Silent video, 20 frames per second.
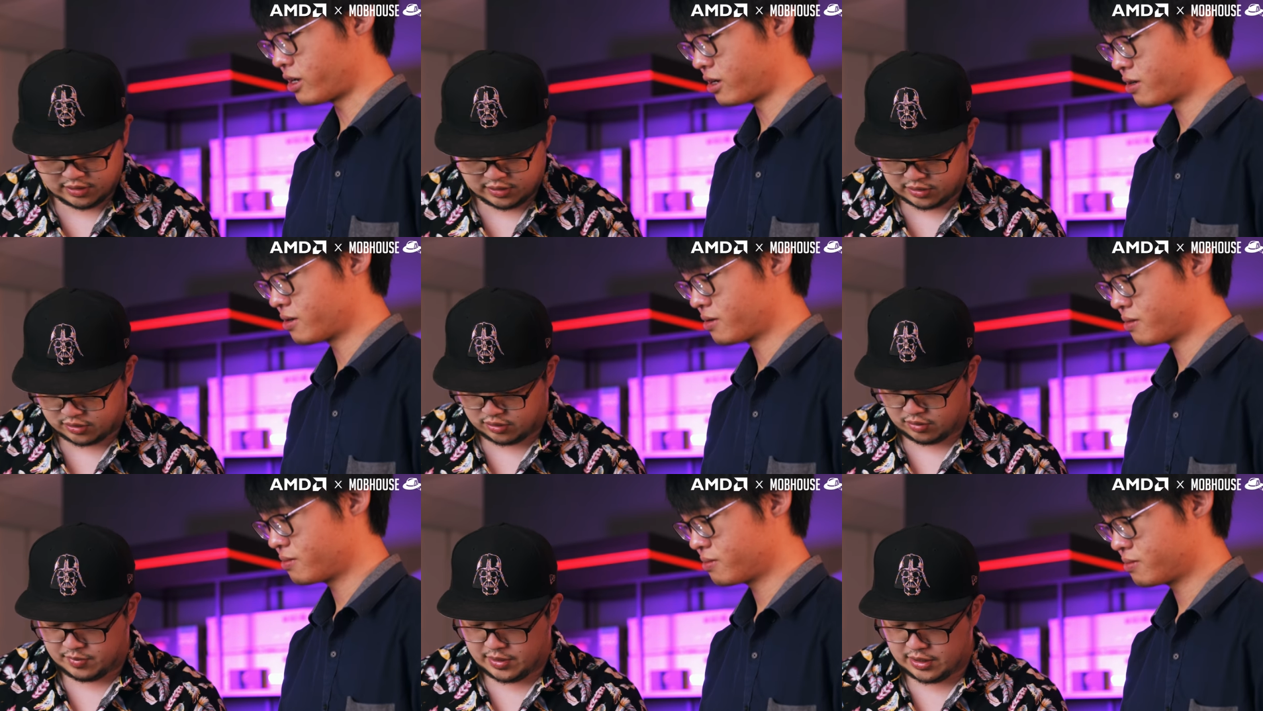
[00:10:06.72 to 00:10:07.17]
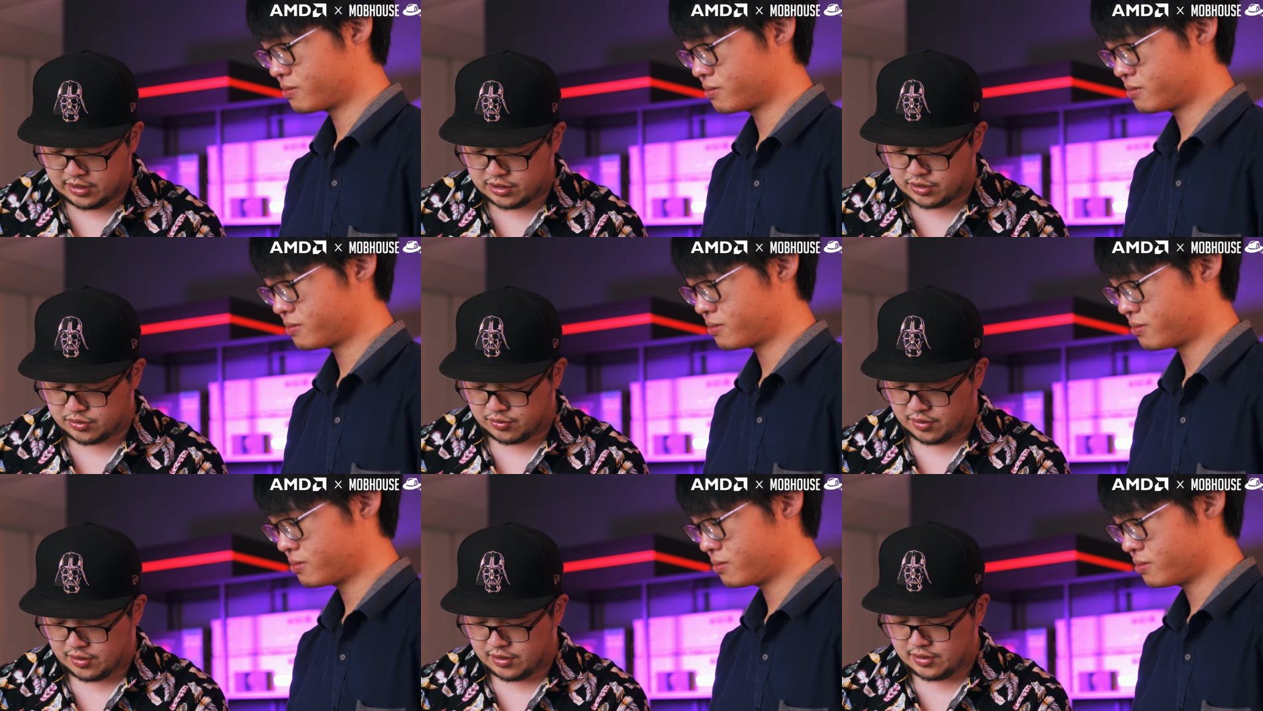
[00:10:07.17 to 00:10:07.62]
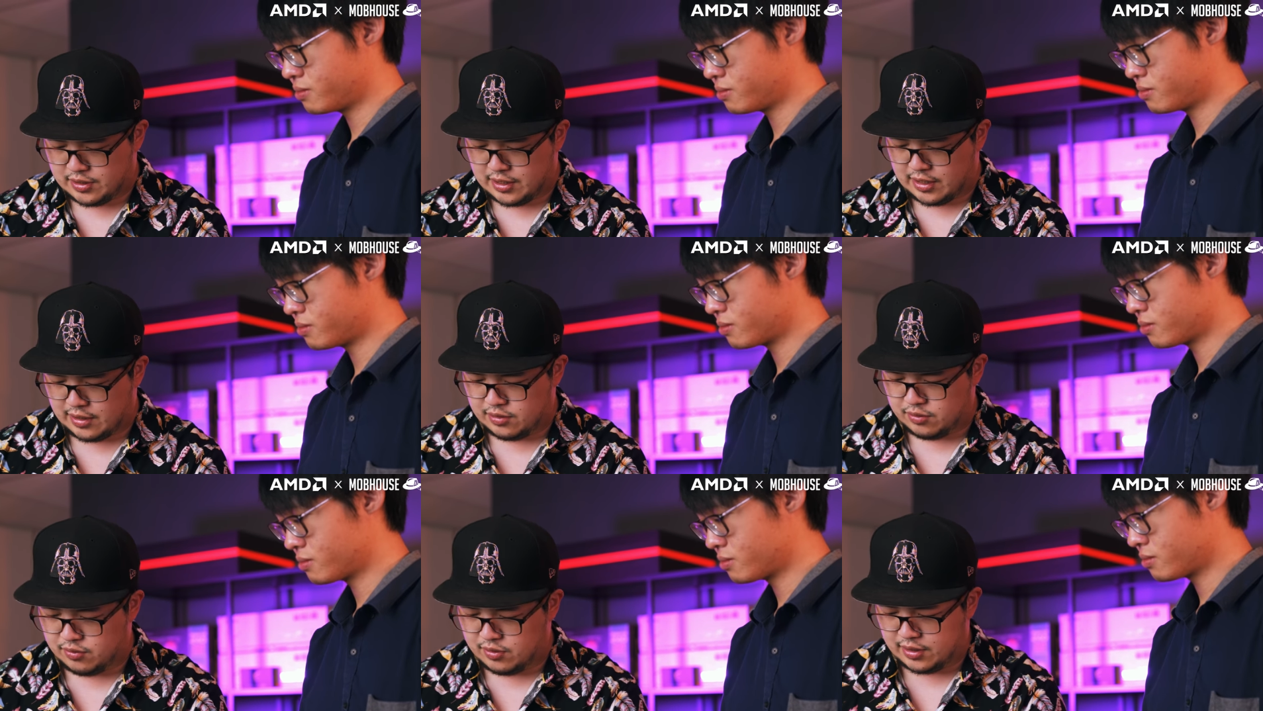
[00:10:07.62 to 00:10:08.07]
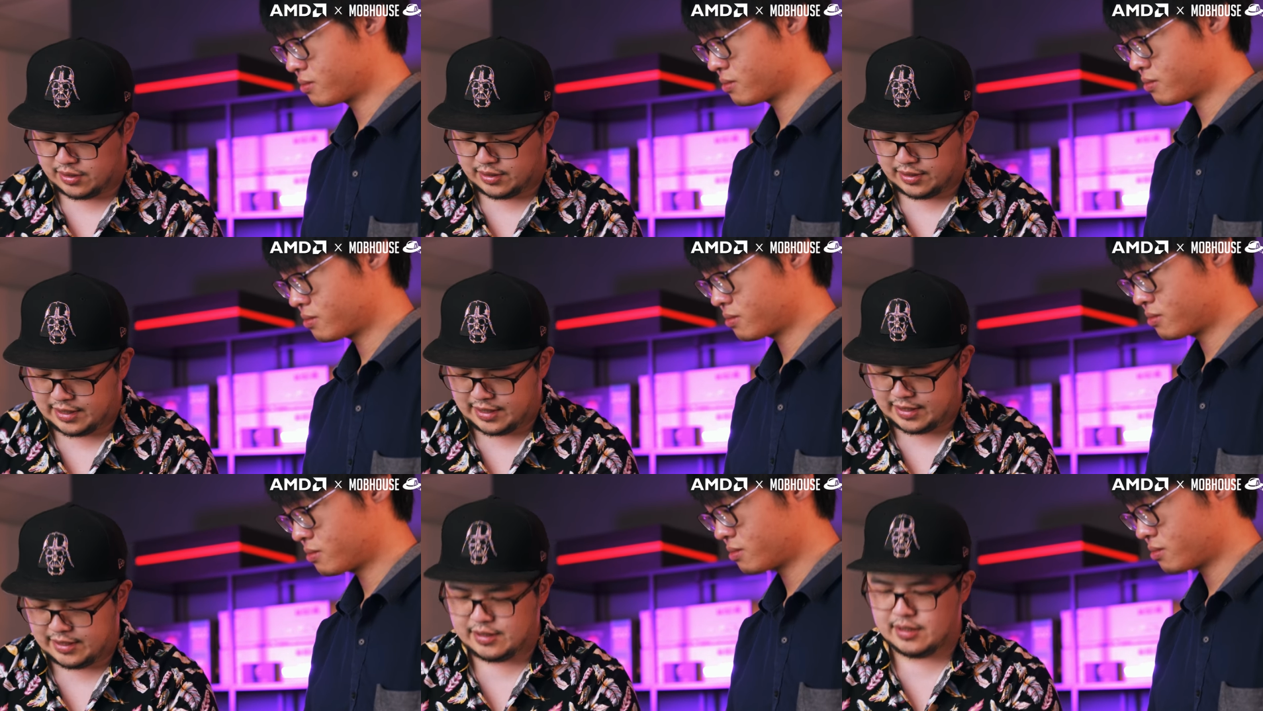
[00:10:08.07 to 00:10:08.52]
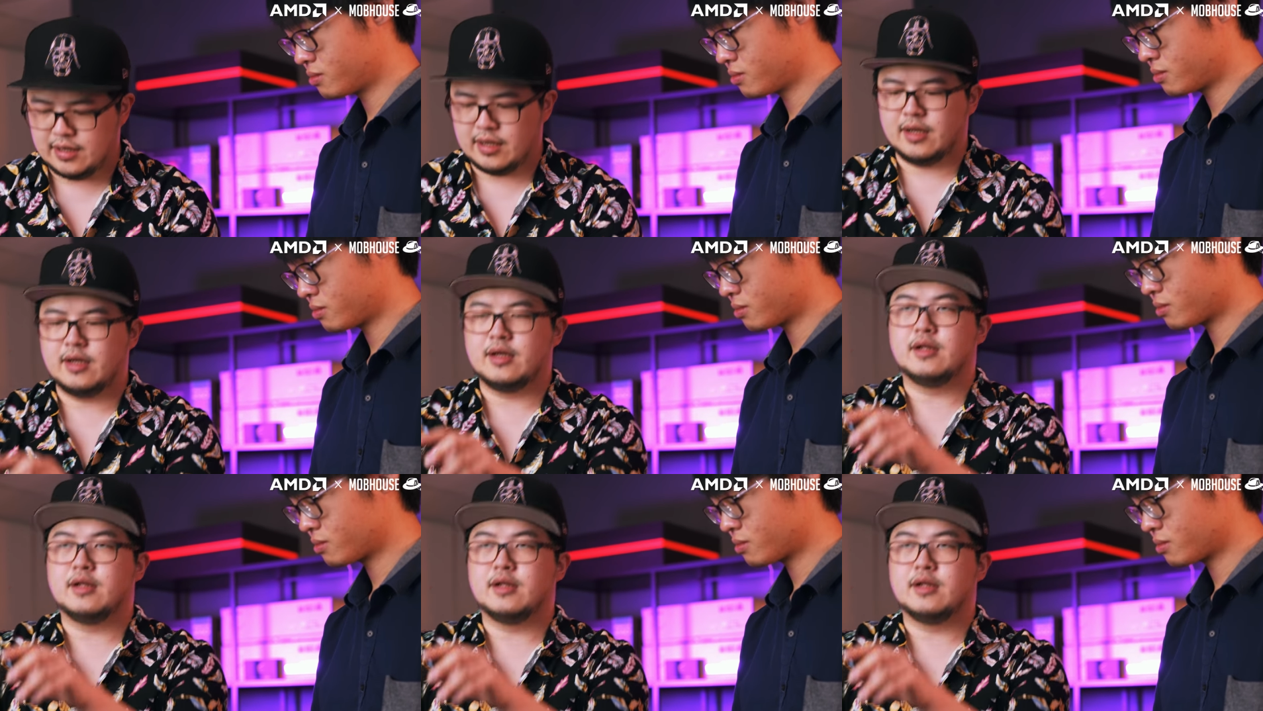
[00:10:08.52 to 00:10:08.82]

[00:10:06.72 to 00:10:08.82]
Speaker 1: So make sure that you align